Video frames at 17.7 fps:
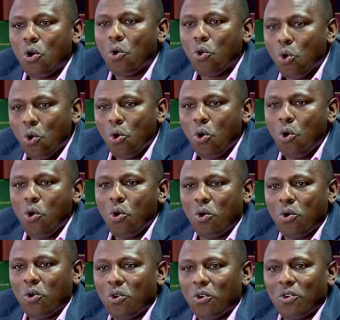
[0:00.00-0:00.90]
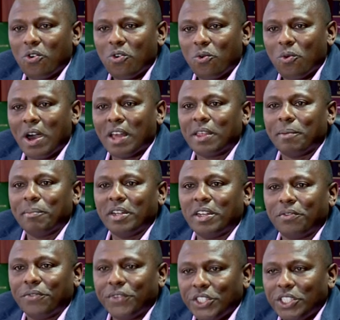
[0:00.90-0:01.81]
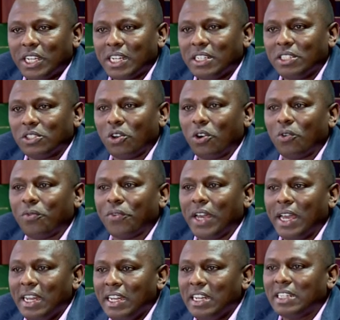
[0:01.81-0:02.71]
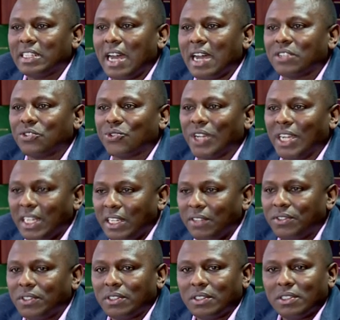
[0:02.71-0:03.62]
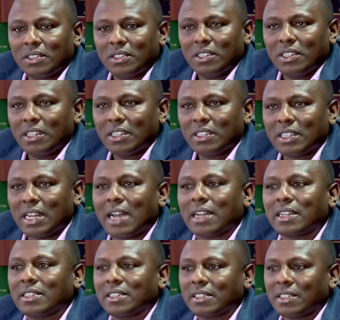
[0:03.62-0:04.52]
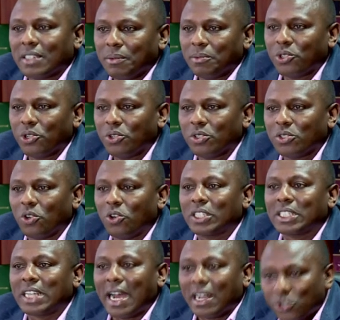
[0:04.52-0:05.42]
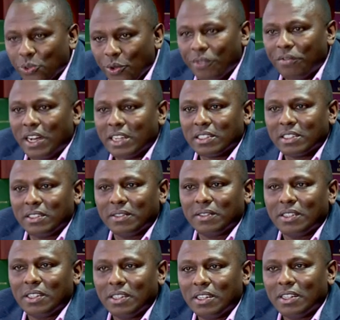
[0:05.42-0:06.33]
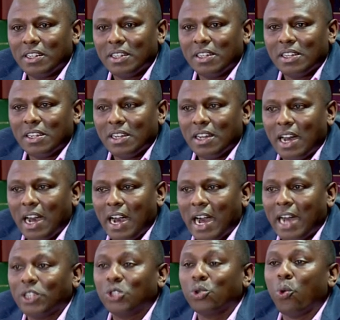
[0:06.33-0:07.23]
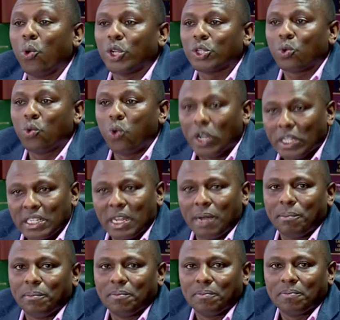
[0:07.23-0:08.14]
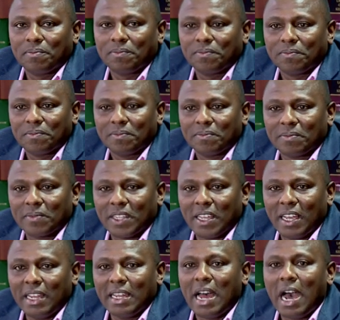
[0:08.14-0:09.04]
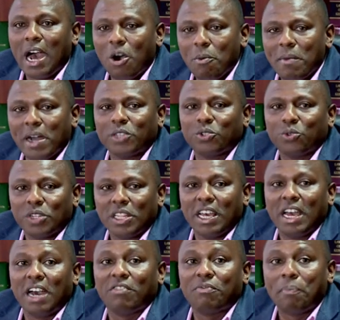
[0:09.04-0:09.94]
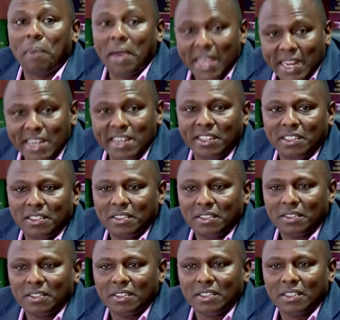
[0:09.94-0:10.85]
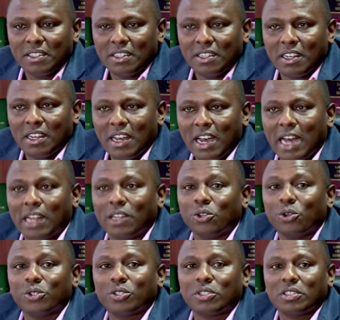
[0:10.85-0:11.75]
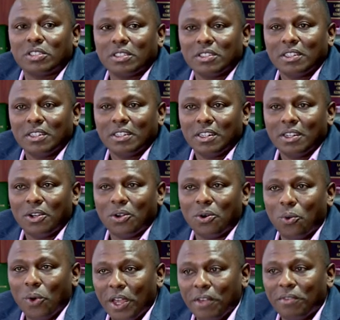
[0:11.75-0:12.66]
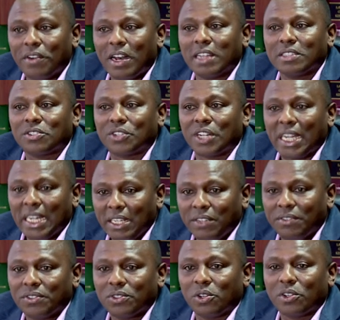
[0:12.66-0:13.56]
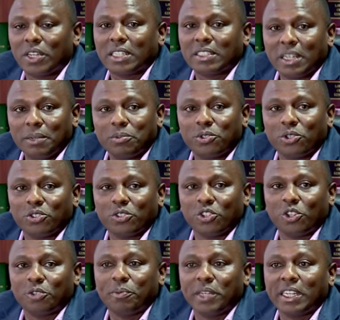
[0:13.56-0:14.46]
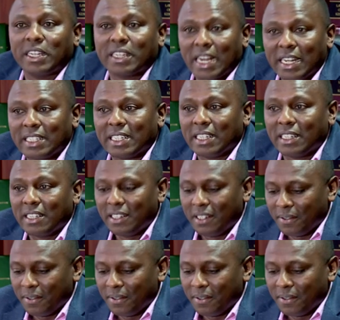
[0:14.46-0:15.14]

who were the beneficiaries of any tax reliefs, tax exemptions, or tax waivers, and to what quantum, and how much would they have paid had those waivers, reliefs, or exemptions not been granted